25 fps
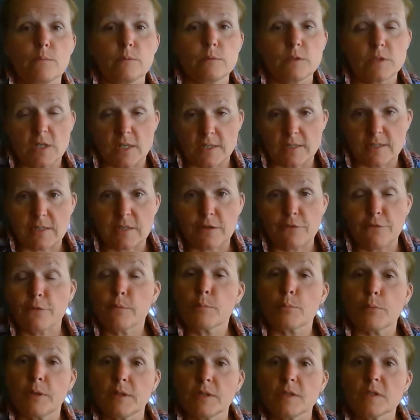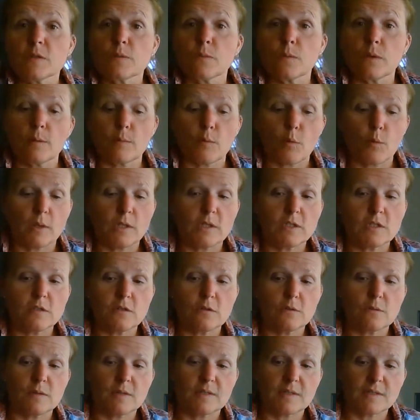dusting for prints, what I'm going to do
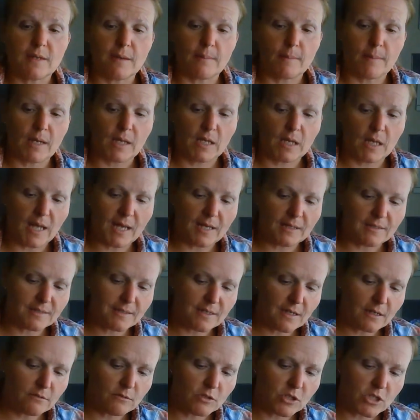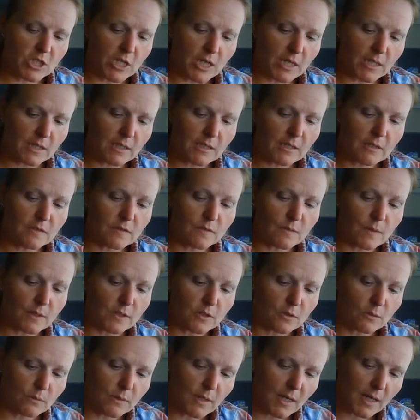is set my glass down gently so I
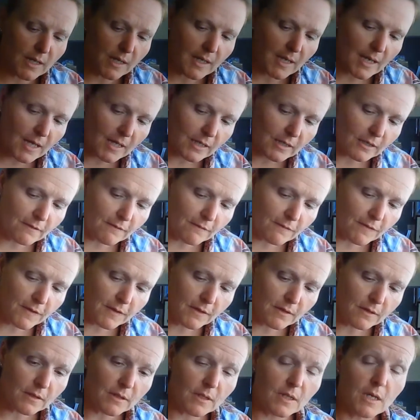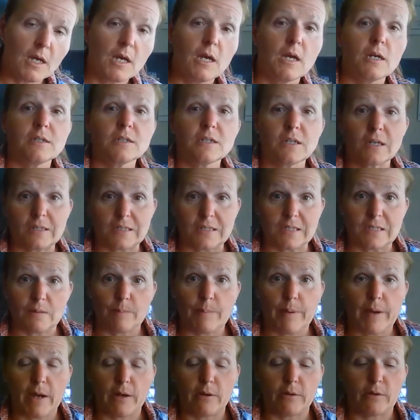don't knock any of the dusting
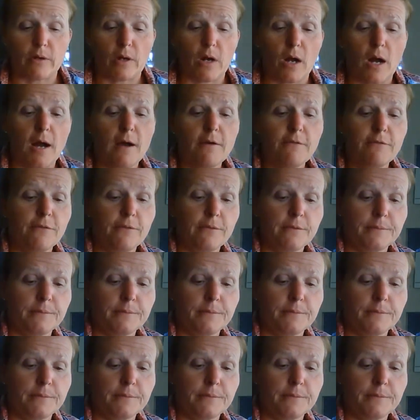powder off.